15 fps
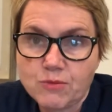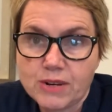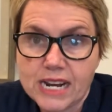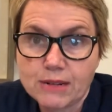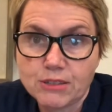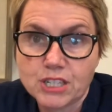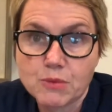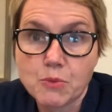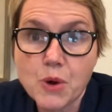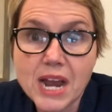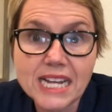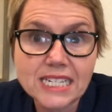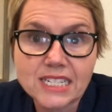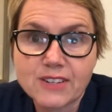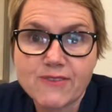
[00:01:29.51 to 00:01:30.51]
What I was
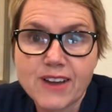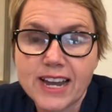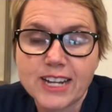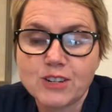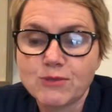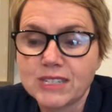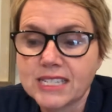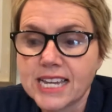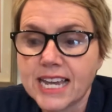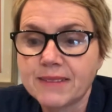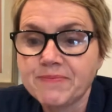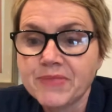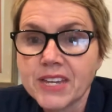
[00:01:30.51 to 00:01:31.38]
surprised to find was that